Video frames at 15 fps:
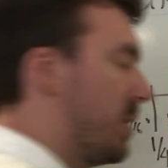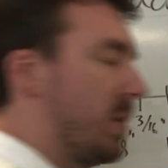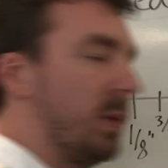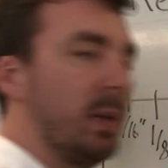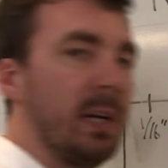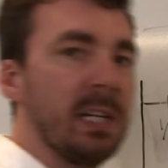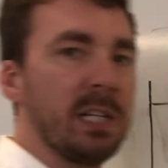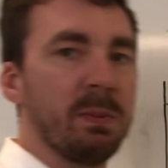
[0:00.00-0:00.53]
2
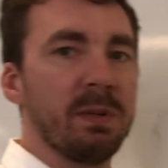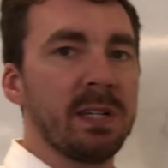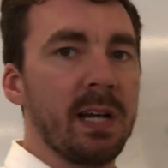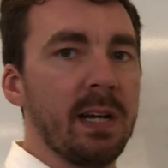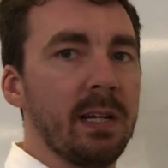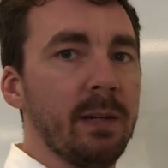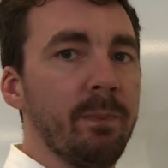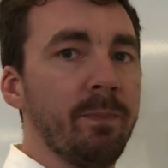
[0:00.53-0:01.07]
lines beside
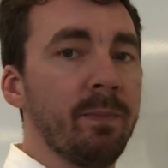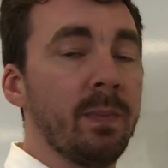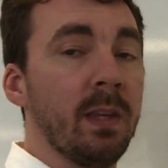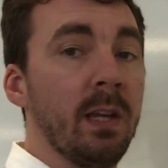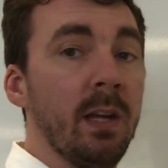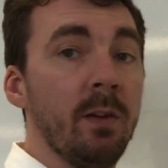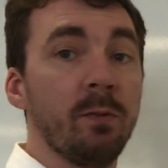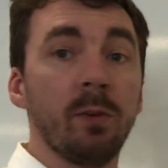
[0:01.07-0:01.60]
it.
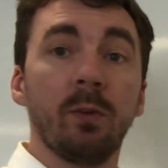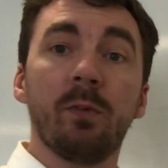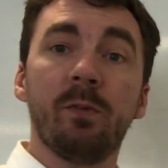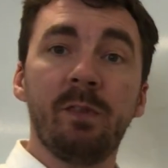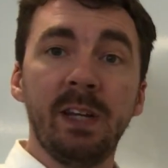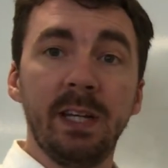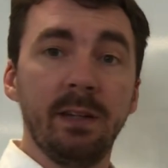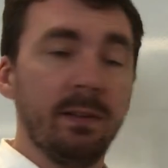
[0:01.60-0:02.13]
For
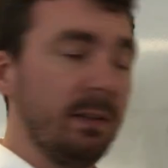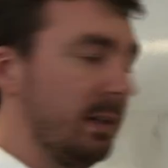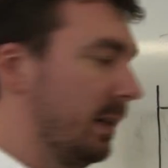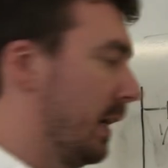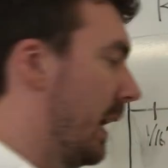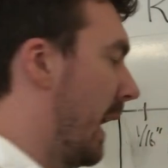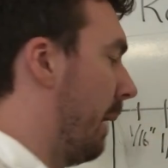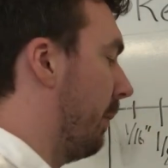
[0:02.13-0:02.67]
feet,
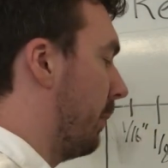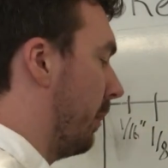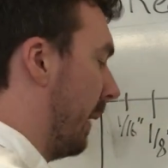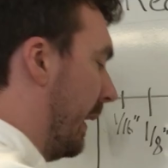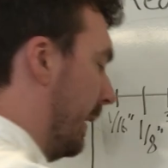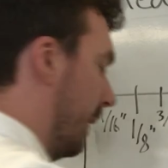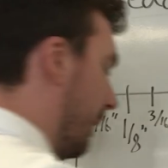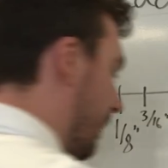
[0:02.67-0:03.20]
I would
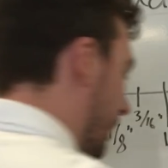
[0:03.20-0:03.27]
write